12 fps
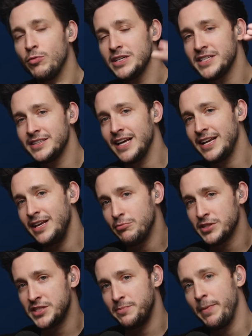it wasn't that he
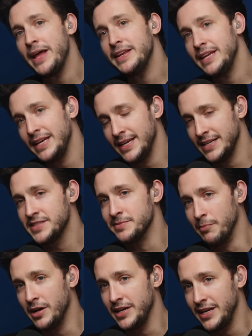was spending his
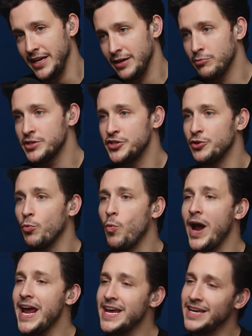money; it was the
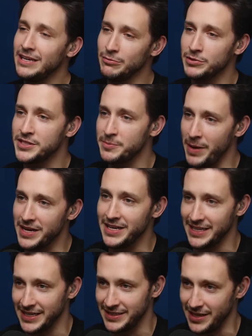way he was
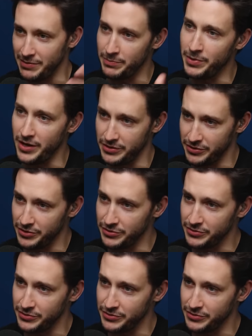spending it that bothered